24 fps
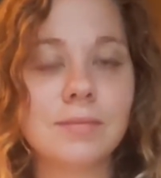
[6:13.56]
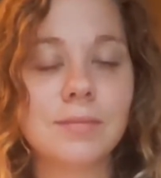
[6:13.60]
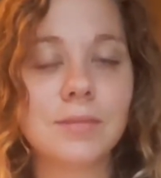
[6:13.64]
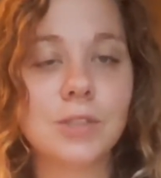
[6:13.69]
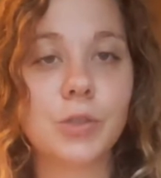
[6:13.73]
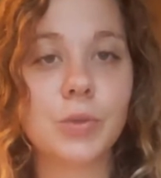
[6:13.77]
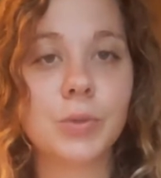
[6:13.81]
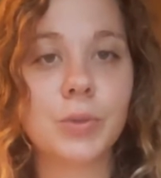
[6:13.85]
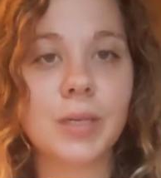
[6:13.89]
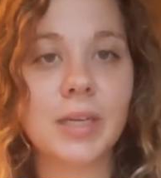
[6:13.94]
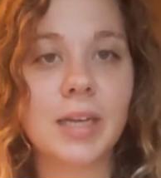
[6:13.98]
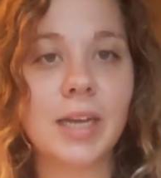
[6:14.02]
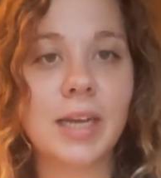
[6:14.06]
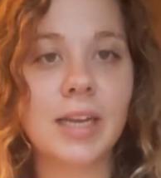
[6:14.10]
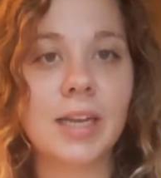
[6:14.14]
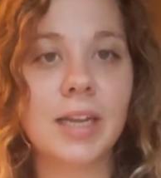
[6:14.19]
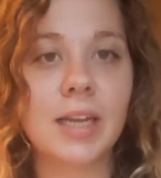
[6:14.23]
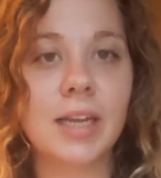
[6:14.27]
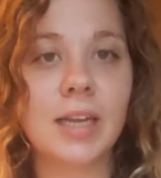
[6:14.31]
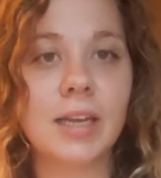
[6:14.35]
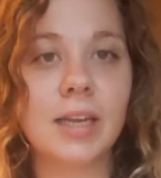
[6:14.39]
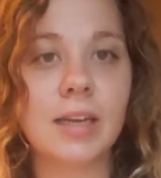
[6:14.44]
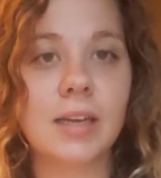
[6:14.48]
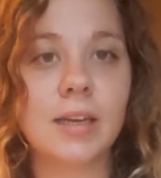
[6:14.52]

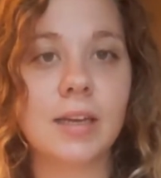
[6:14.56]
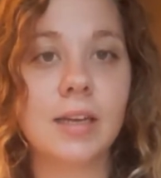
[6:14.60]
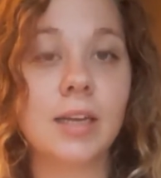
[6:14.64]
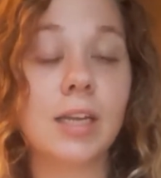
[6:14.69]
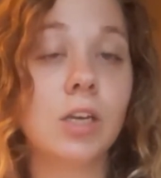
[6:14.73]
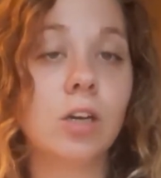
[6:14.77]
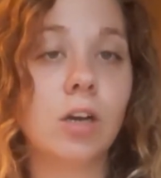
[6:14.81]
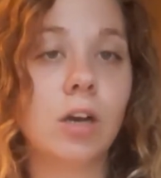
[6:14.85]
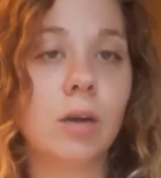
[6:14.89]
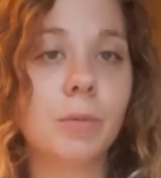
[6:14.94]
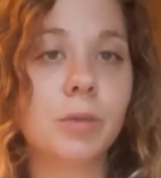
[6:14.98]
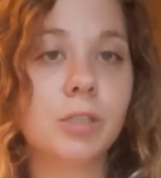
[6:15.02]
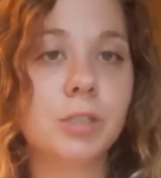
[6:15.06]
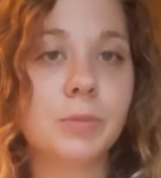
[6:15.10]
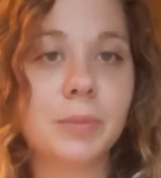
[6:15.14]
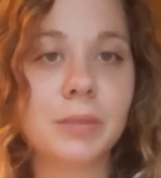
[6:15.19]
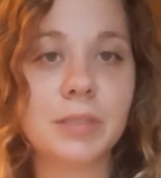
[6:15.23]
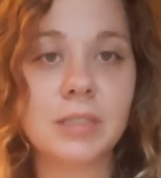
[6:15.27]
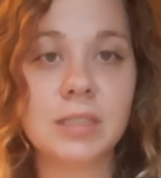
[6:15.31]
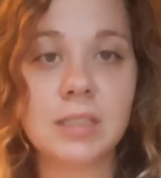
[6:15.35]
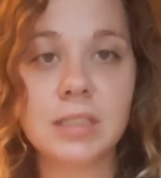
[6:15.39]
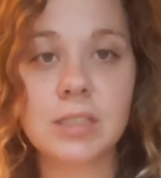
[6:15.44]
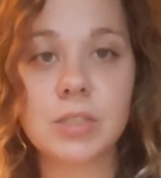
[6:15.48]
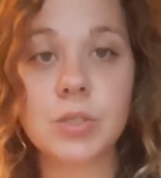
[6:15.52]
creating an e-commerce
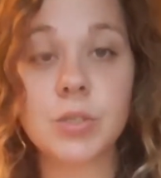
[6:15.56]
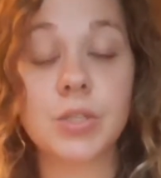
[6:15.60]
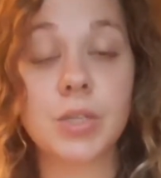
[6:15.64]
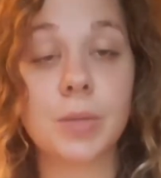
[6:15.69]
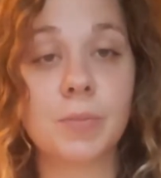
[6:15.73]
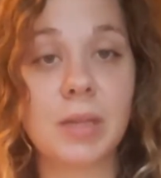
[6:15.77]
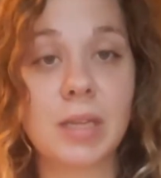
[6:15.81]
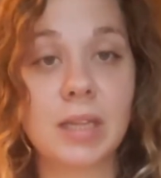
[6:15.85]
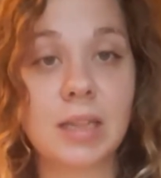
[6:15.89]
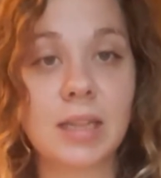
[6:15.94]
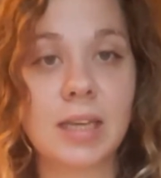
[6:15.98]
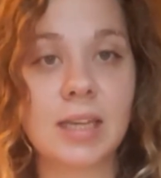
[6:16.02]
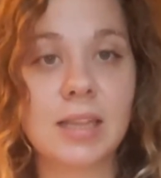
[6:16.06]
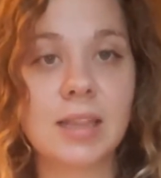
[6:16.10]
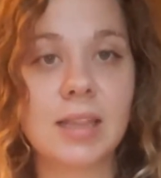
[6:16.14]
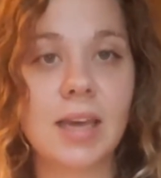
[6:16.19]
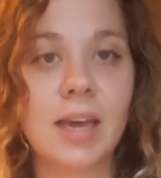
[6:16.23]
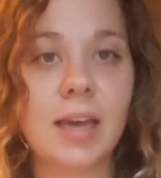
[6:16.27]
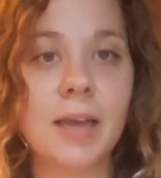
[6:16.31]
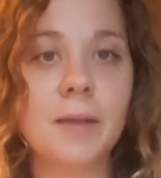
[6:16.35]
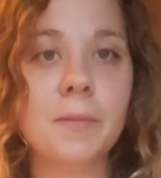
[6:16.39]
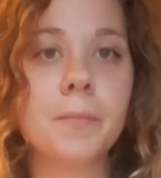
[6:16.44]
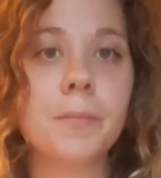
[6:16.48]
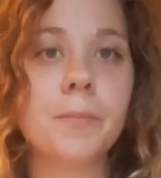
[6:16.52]
business or something like
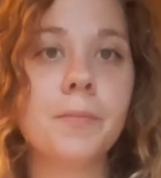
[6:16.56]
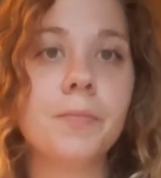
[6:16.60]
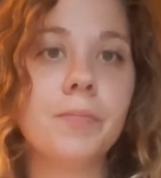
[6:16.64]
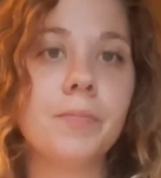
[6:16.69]
that,